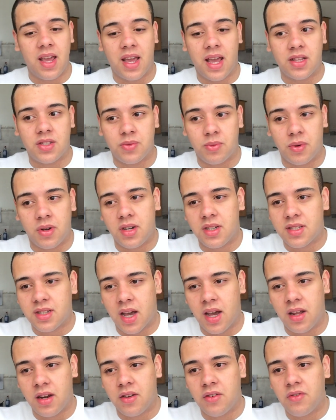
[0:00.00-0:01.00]
gets worse,
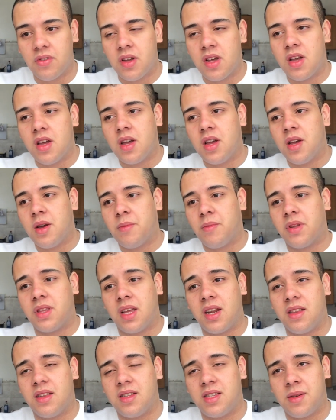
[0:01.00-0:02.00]
kind of, but then
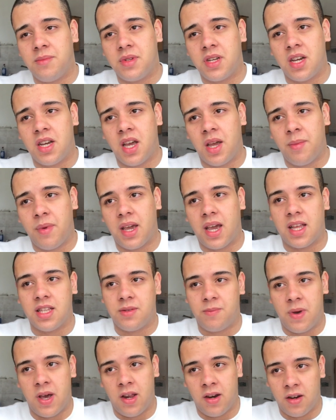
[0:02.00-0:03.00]
at the same time it gets
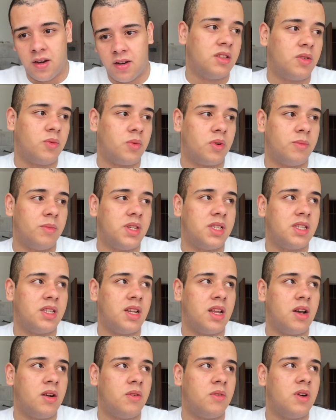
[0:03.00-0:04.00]
better. We're missing
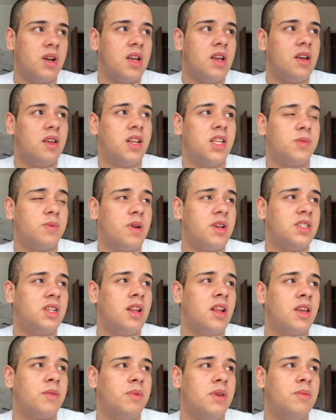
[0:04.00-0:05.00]
out, and especially
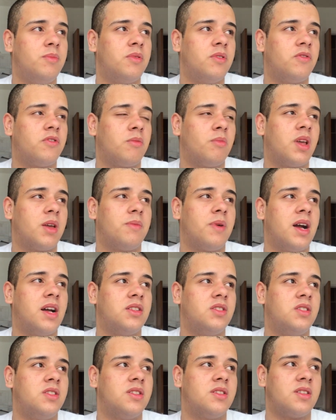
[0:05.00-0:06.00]
like people from like
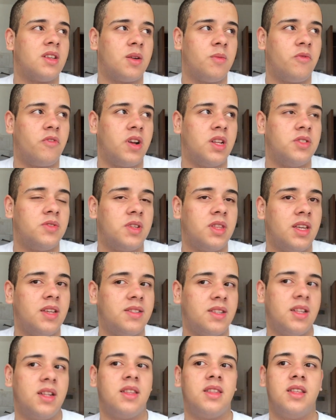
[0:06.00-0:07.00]
past years that I'm friends with, they
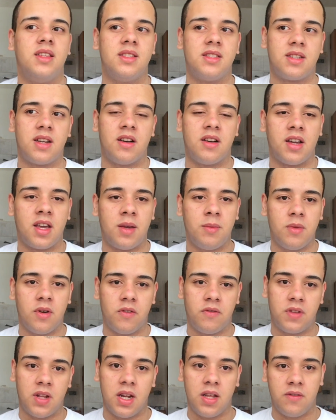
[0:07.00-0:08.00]
say that this time
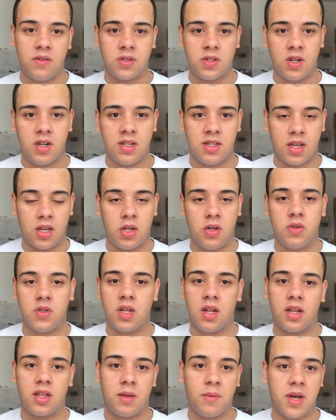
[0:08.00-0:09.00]
of the leaving cert is like
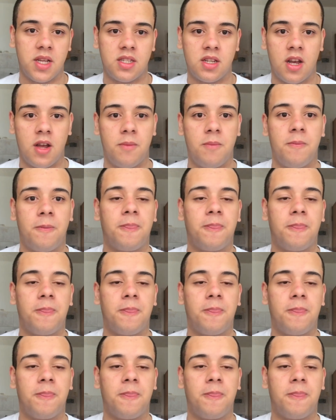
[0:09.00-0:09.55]
usually like the best time,